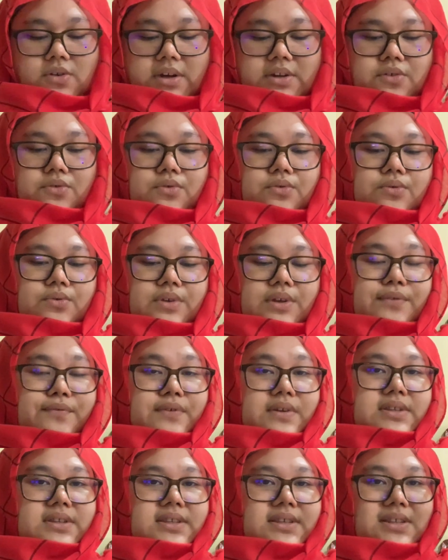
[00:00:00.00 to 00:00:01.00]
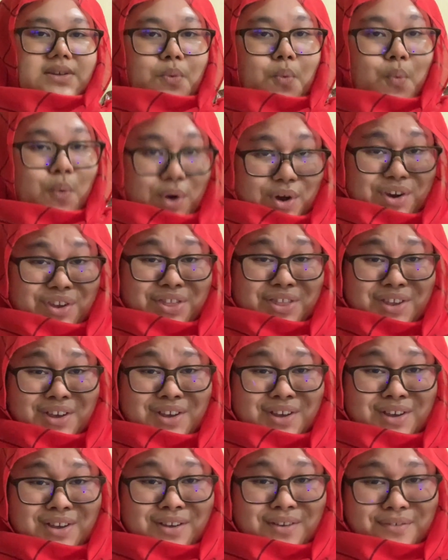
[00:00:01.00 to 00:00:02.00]
don't know if it's worth
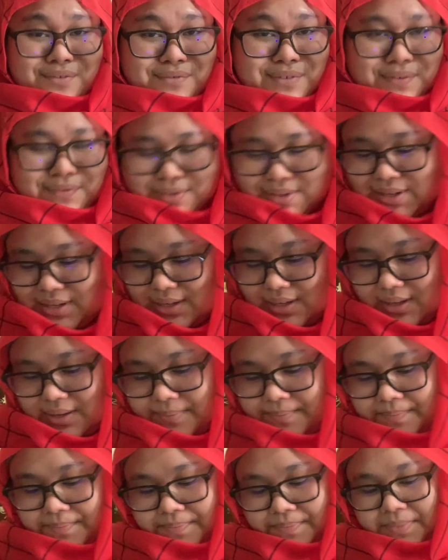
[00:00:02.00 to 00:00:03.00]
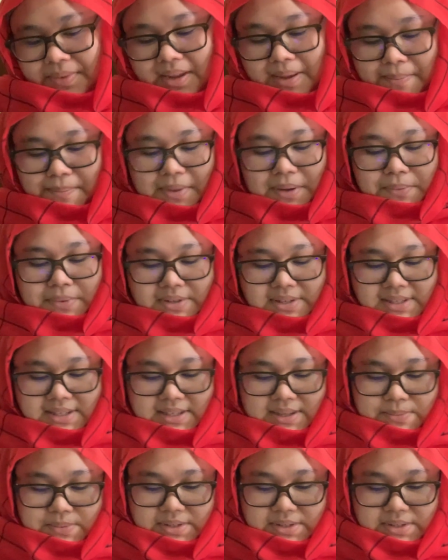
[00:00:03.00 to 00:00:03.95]
50, but we'll see.